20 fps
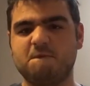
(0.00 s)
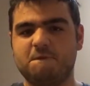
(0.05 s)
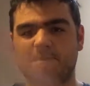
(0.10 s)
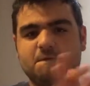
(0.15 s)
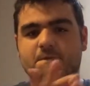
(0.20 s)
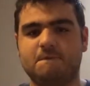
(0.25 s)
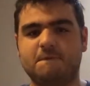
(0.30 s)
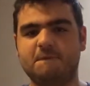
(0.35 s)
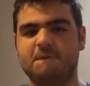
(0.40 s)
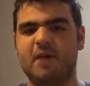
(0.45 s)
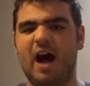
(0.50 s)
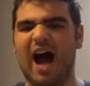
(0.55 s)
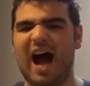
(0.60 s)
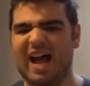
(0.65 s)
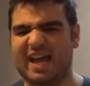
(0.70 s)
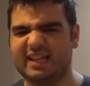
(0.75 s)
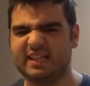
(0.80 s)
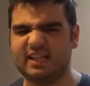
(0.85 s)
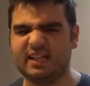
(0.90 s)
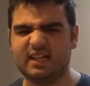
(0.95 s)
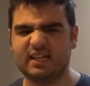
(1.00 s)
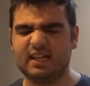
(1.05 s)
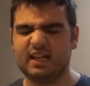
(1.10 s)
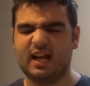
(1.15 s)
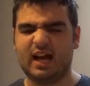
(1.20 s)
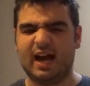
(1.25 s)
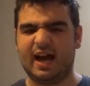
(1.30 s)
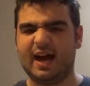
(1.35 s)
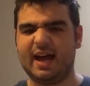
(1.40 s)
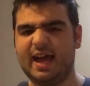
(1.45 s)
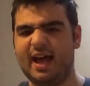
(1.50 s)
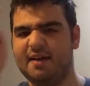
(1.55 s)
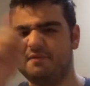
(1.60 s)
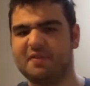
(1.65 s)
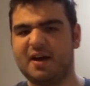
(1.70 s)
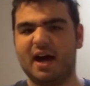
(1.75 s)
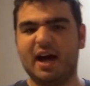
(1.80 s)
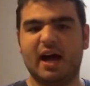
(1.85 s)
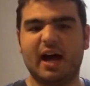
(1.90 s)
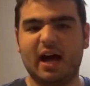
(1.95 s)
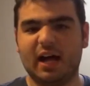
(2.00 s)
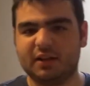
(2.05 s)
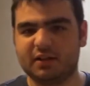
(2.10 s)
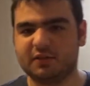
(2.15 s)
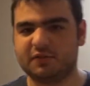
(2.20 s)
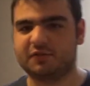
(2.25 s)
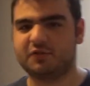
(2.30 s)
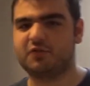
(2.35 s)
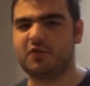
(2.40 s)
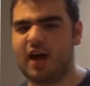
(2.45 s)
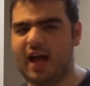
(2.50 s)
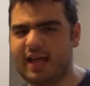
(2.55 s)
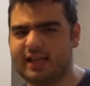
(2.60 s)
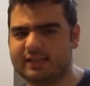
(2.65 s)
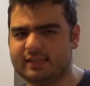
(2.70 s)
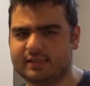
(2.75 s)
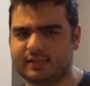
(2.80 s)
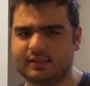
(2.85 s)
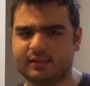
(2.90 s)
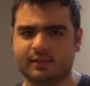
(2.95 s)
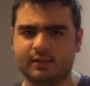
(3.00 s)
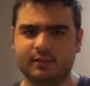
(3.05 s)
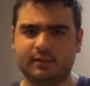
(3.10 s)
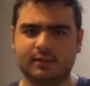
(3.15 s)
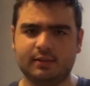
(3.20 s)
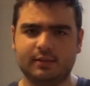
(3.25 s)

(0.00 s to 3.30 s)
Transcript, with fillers: Fine, I have other friends.